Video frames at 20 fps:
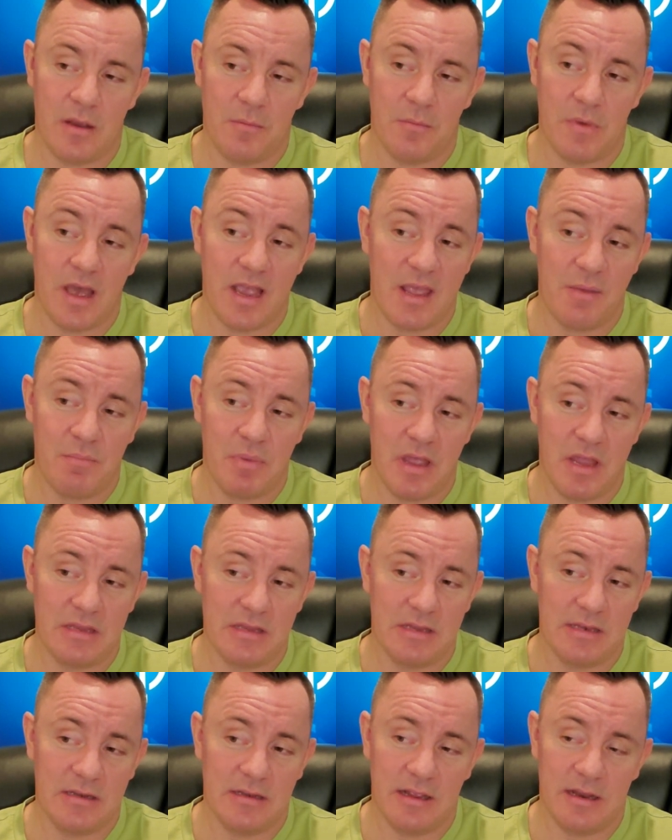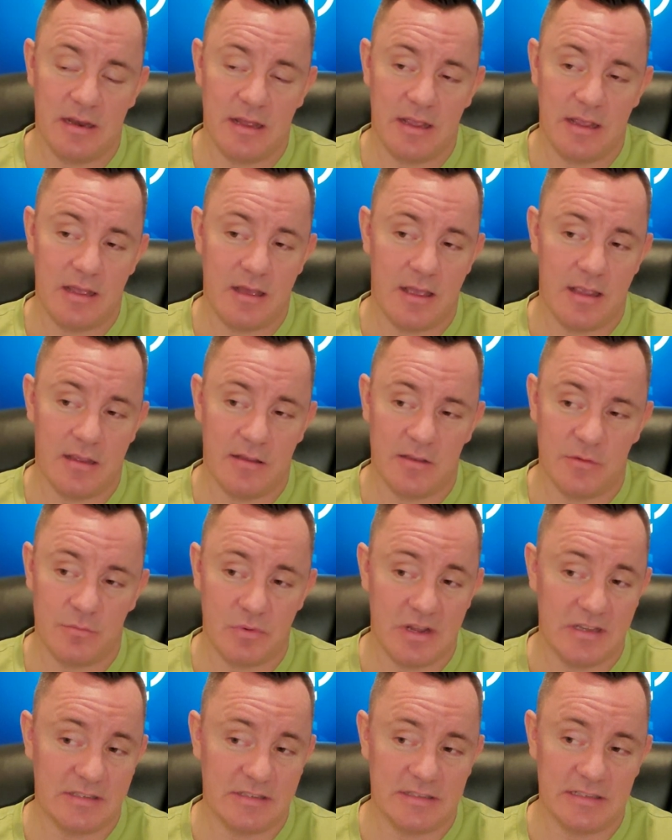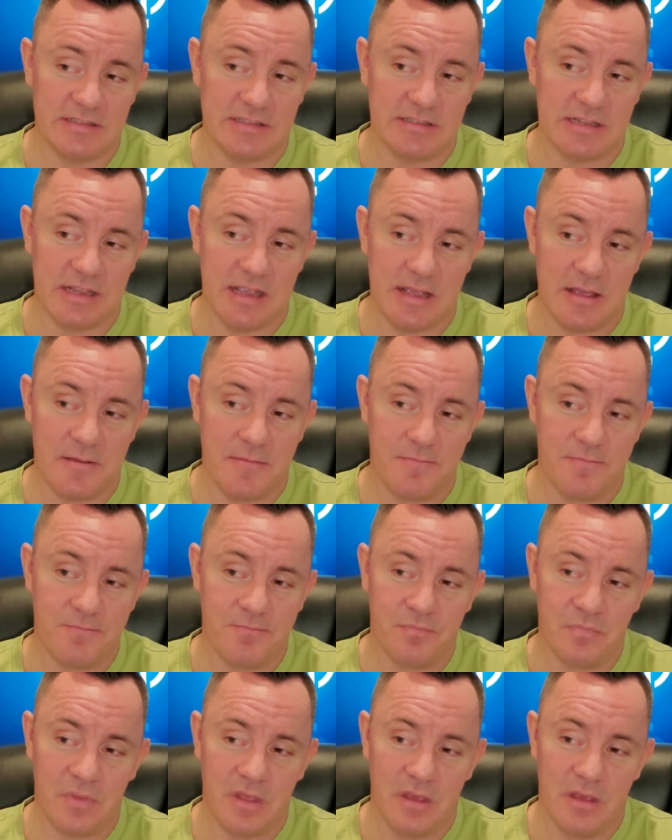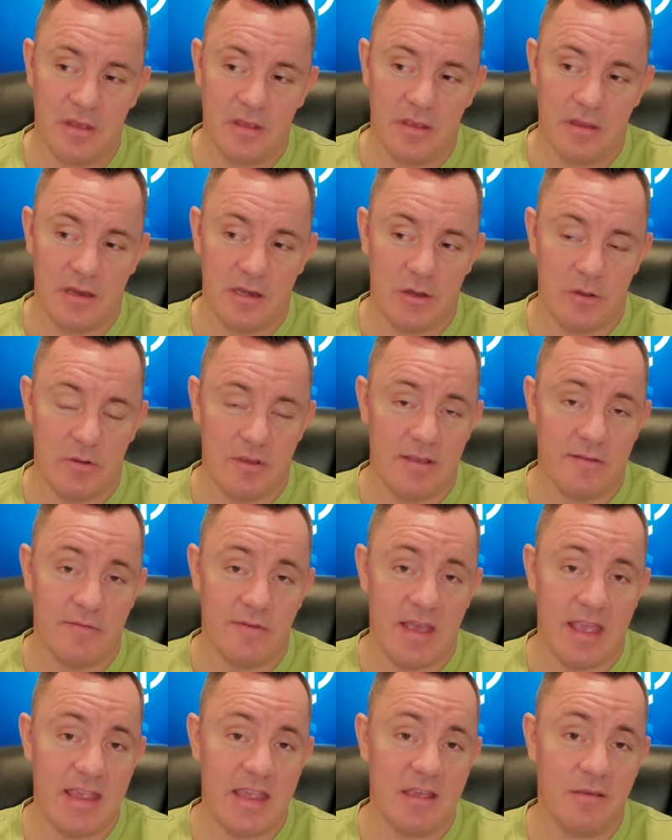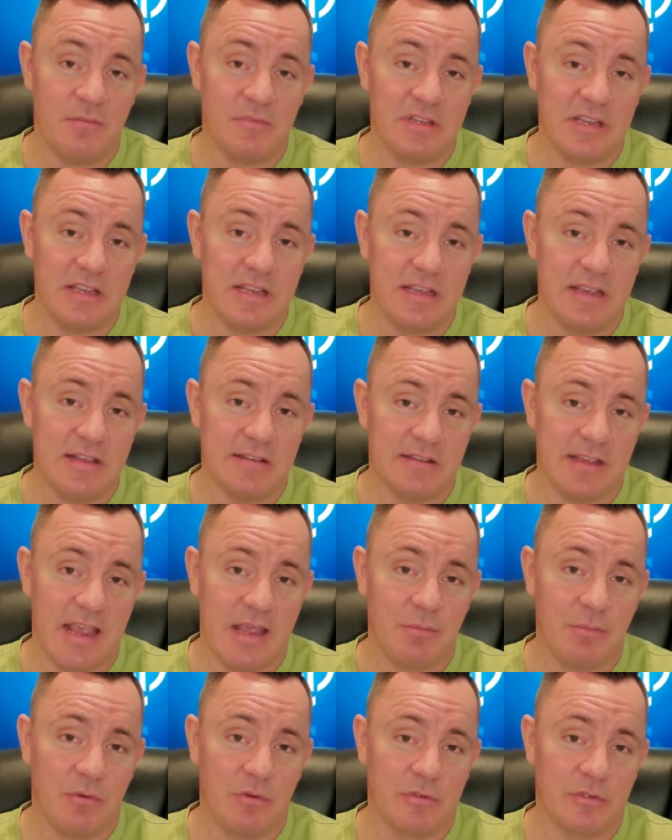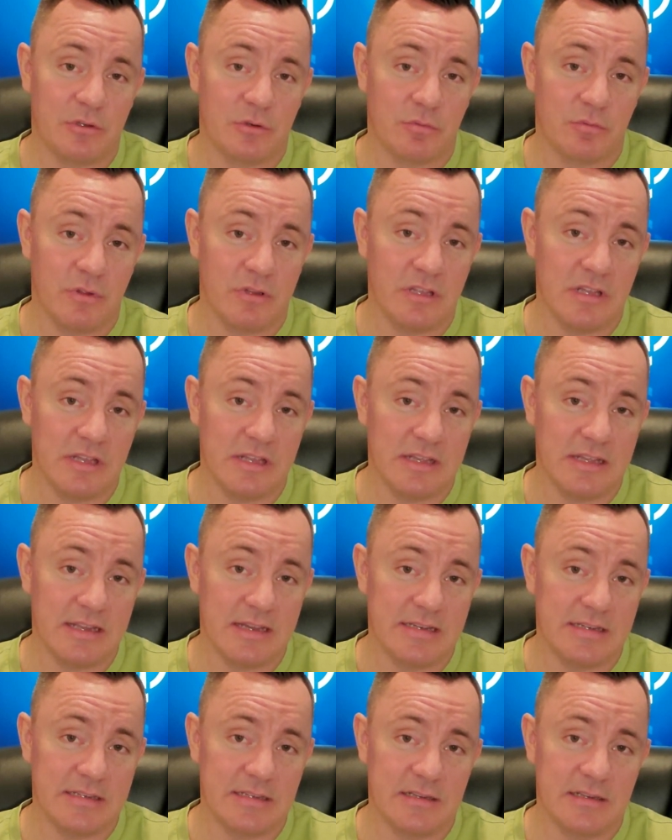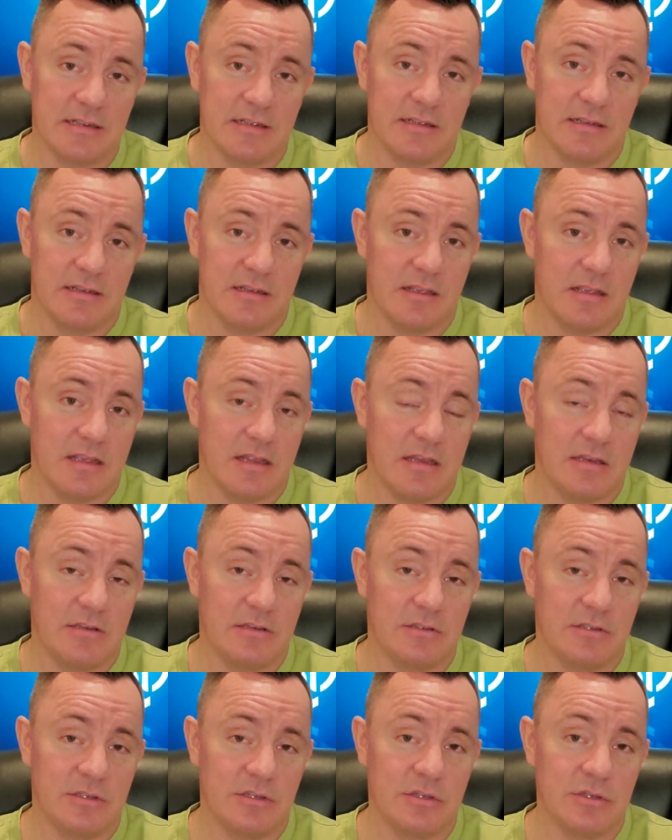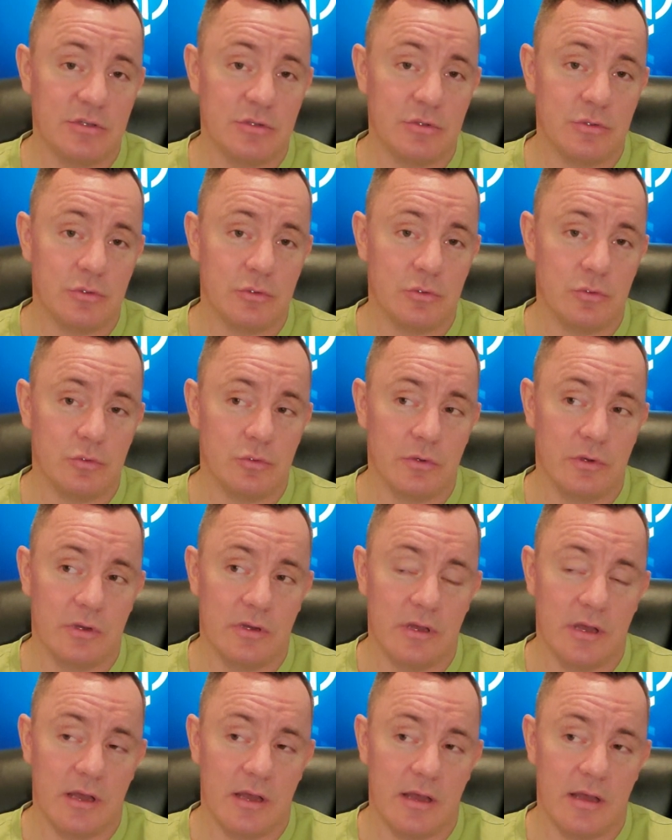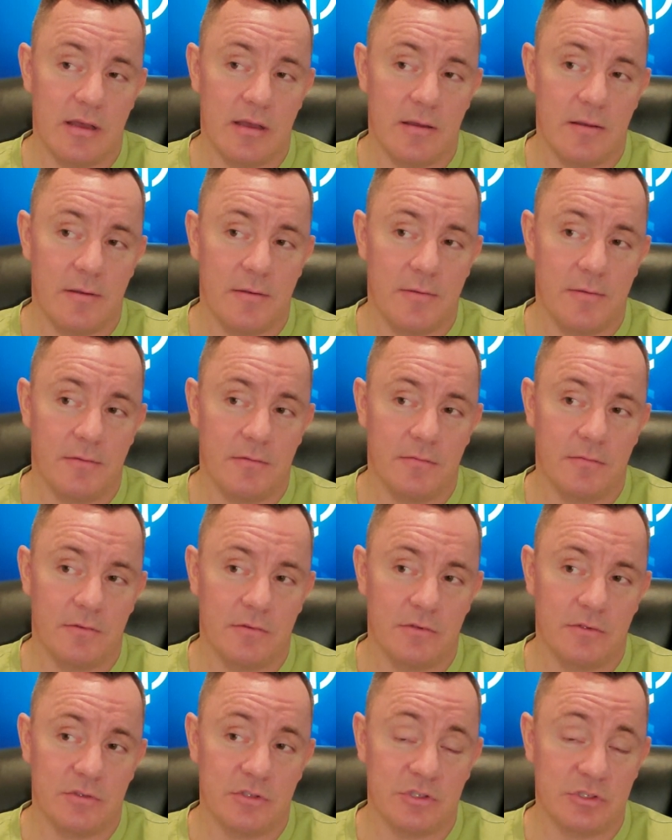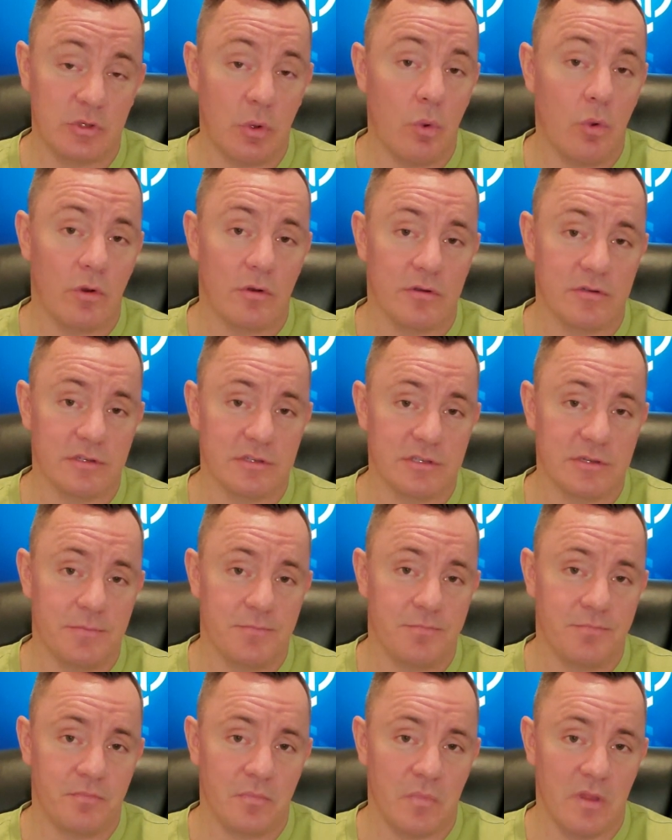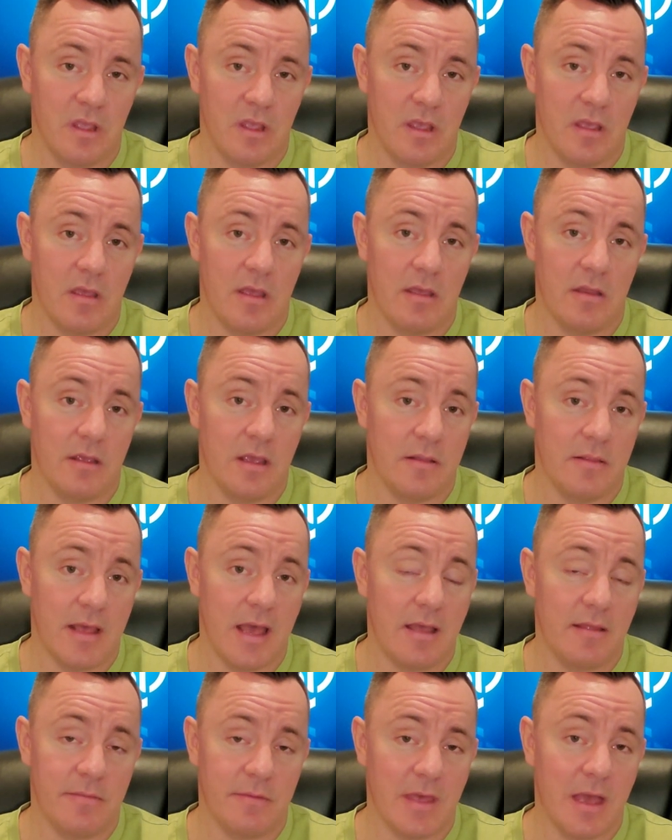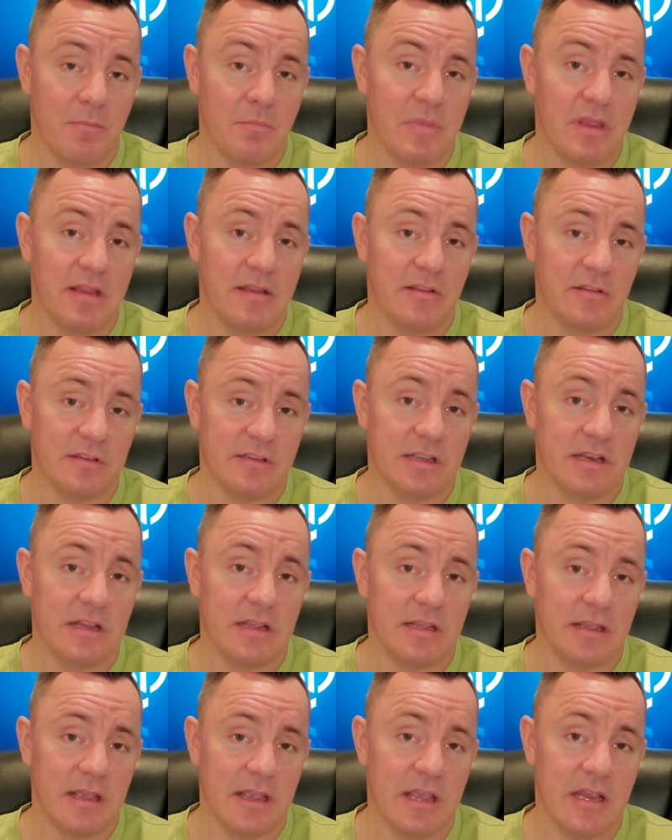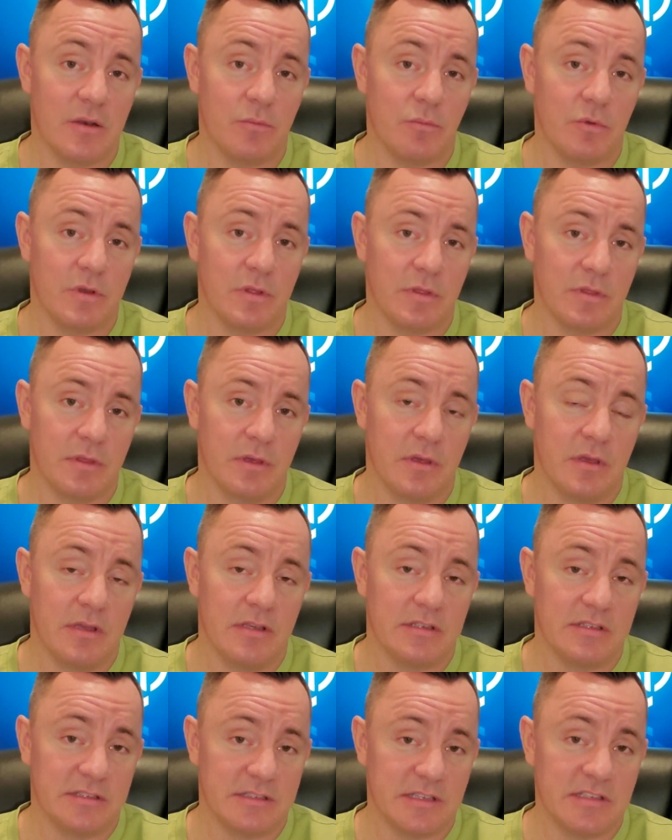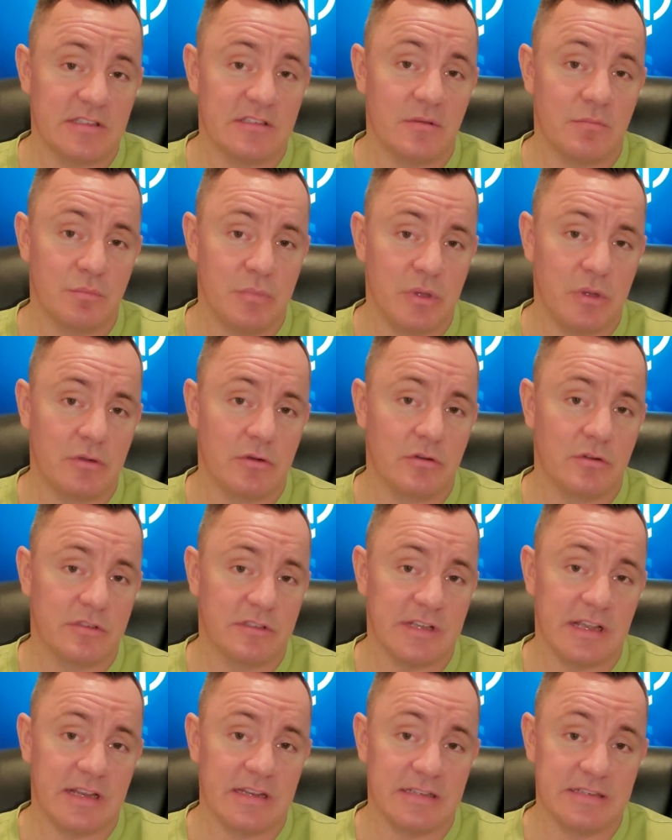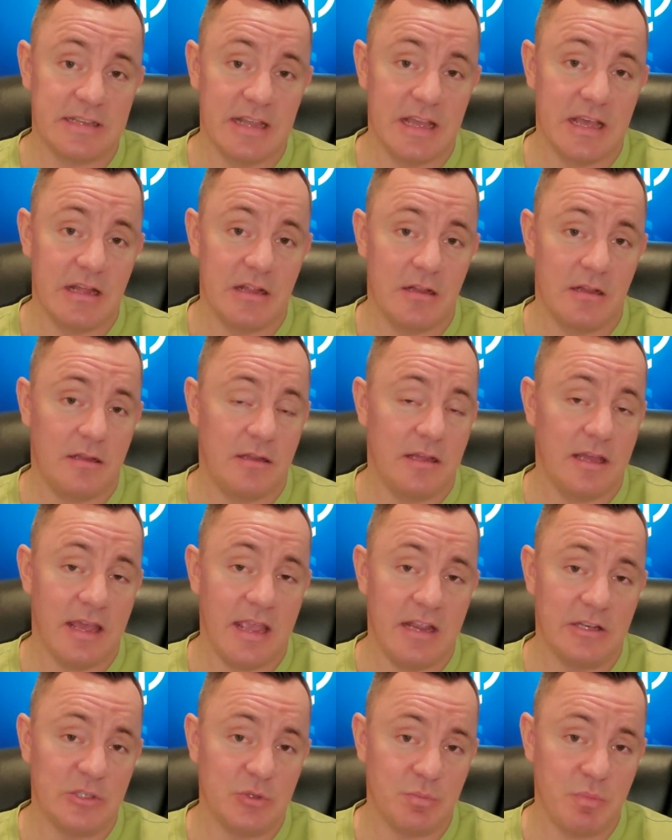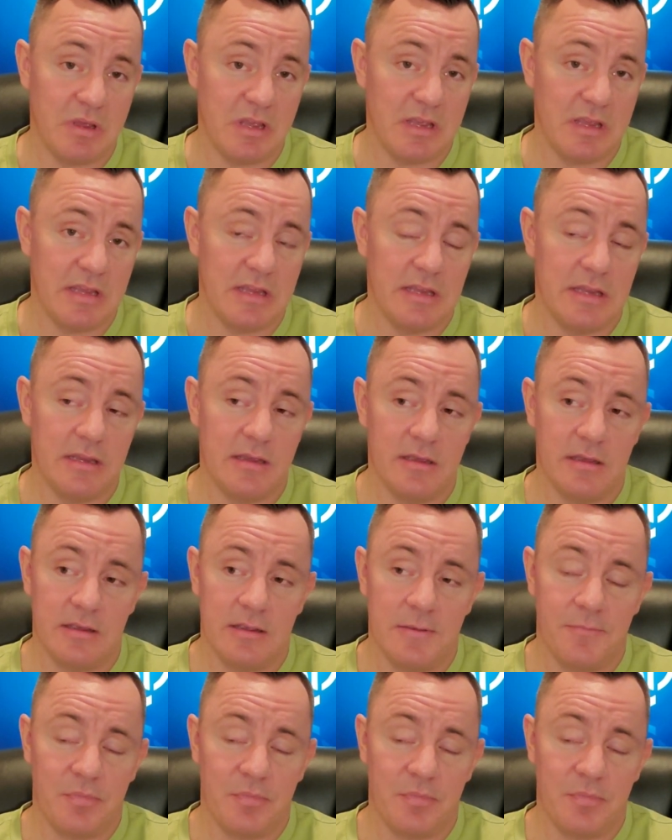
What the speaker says: in my opinion, and I expressed this to him, if AMD is able to really get into stores, and that means getting in with system builders like Dell, HP,